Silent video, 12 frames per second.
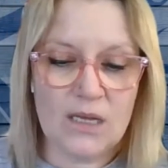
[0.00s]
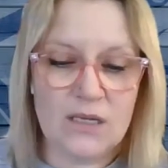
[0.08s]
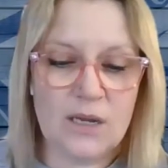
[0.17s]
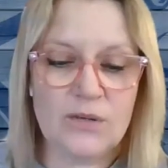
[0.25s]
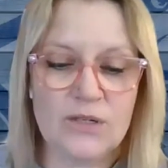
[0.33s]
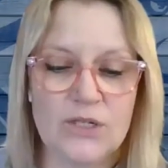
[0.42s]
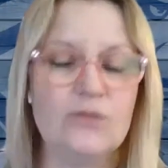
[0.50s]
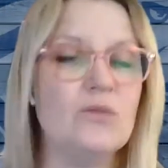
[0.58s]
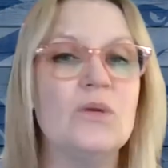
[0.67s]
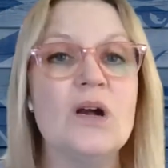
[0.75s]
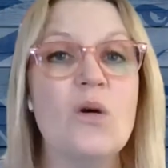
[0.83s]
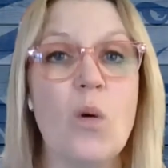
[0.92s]
number
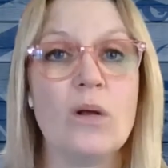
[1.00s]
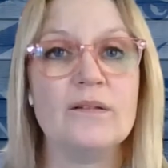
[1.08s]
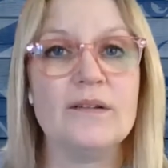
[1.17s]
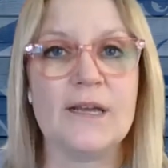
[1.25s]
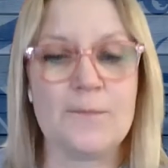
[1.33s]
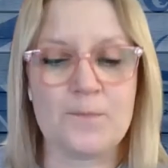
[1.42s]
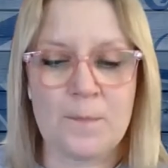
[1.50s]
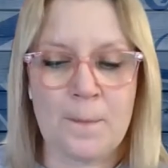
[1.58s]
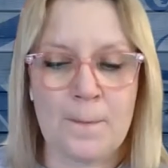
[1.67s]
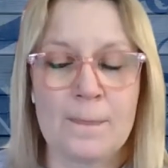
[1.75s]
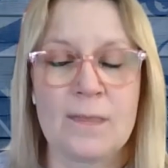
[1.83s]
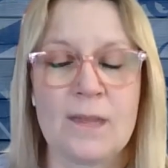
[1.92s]
two, equality,
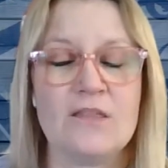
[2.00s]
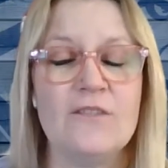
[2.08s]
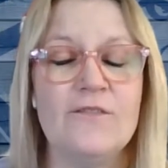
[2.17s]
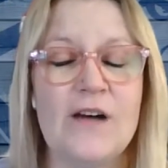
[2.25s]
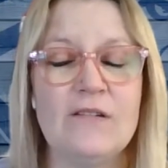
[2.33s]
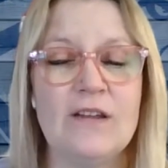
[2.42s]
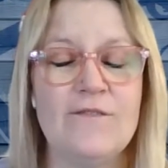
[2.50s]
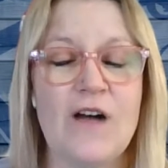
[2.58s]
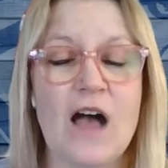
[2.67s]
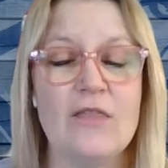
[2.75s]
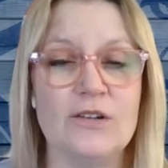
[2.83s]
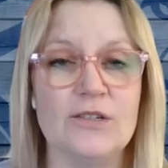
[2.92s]
the founding
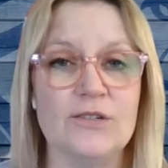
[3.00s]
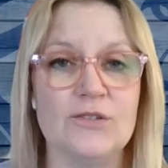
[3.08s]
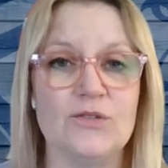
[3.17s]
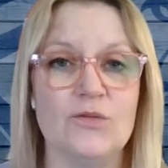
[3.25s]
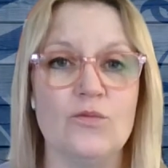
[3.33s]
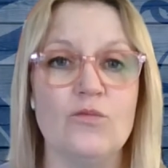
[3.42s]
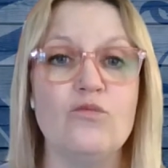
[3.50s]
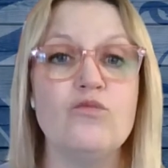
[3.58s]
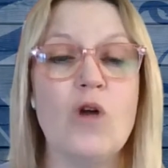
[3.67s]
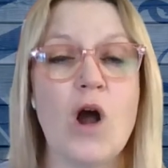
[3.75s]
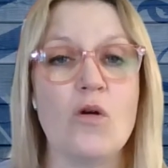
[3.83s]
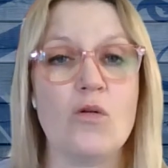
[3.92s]
fathers
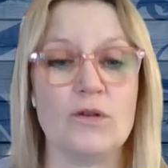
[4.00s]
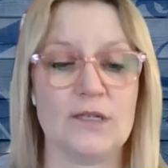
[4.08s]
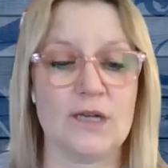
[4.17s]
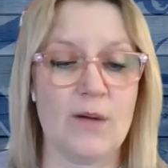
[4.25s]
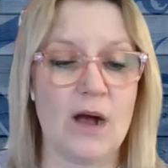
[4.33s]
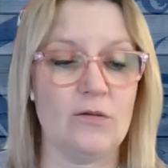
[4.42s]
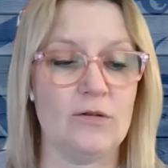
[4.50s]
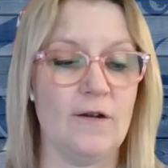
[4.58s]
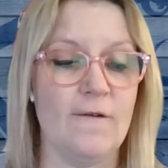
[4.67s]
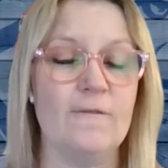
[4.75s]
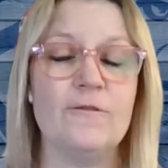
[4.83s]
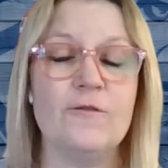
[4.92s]
wrote about
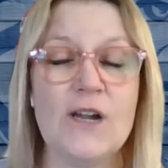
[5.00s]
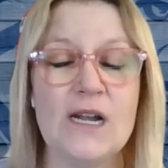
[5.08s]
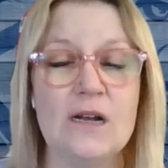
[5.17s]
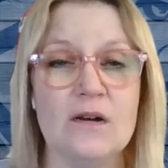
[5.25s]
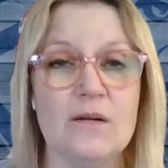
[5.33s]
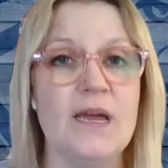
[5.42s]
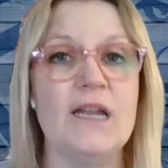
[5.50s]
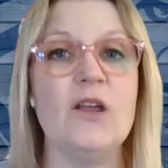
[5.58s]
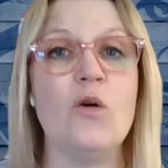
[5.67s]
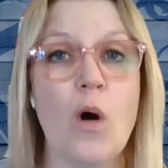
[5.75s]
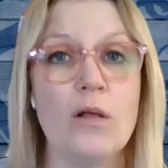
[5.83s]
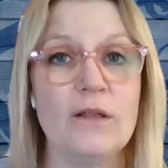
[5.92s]
freedom and
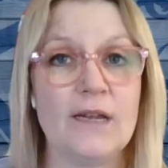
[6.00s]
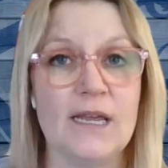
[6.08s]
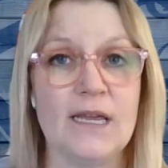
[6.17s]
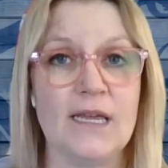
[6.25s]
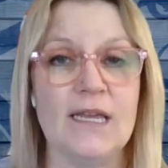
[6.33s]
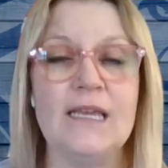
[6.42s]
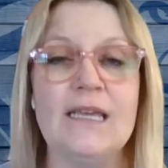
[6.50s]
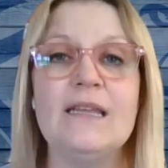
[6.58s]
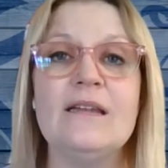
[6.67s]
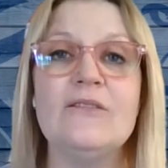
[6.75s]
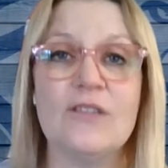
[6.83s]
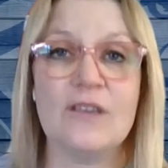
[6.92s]
equality
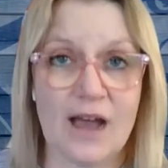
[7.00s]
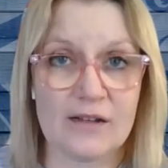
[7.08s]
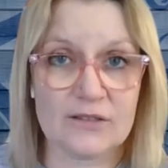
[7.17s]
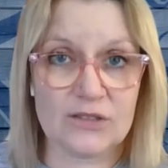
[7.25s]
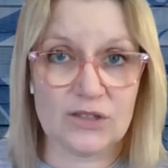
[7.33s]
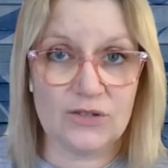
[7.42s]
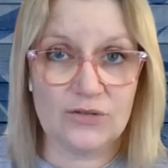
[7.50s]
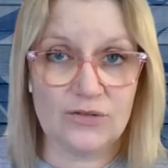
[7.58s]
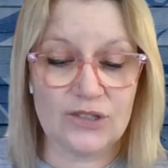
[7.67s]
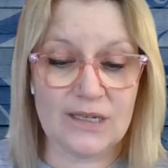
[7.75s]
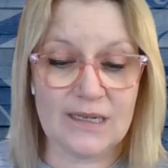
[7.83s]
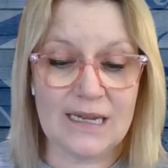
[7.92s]
into the
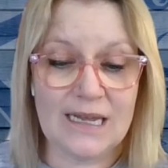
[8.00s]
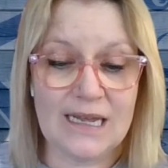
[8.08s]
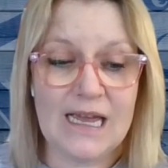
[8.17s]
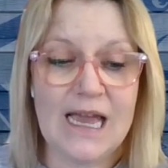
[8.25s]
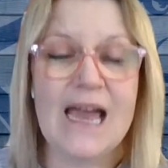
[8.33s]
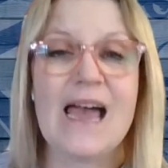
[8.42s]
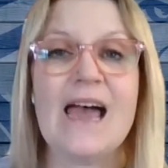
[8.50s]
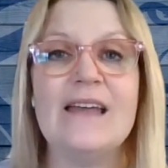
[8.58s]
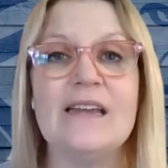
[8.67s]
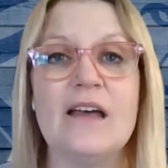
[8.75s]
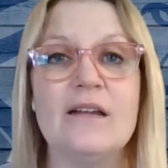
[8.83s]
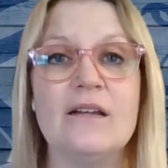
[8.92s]
Constitution,
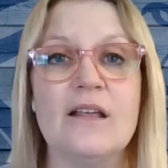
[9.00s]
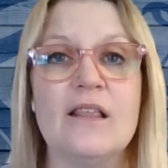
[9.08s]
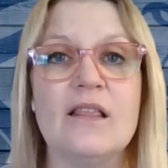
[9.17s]
and yet